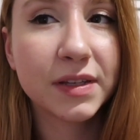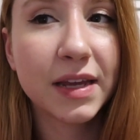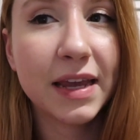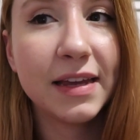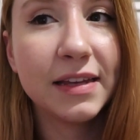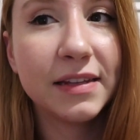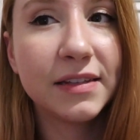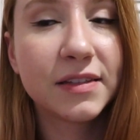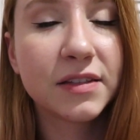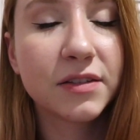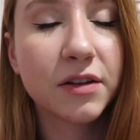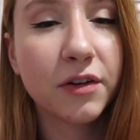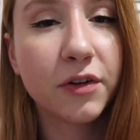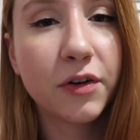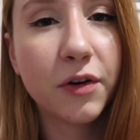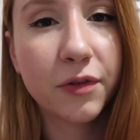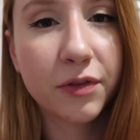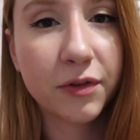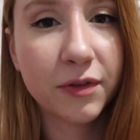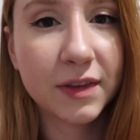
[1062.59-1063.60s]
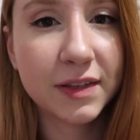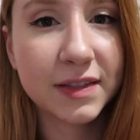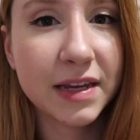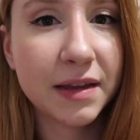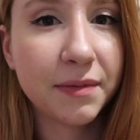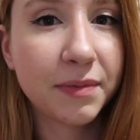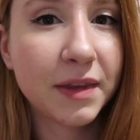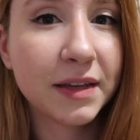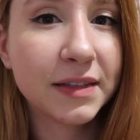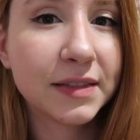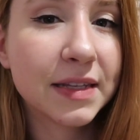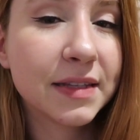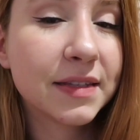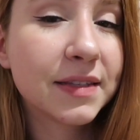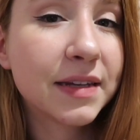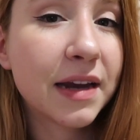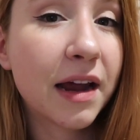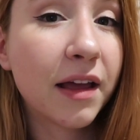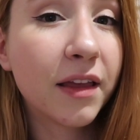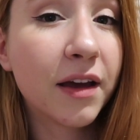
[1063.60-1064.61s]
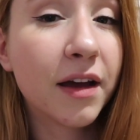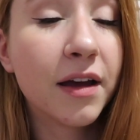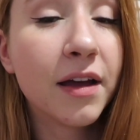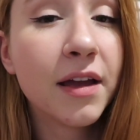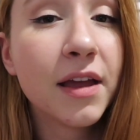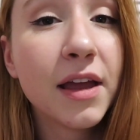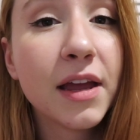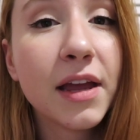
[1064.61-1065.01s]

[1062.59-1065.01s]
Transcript: kids go through the same things as Stella.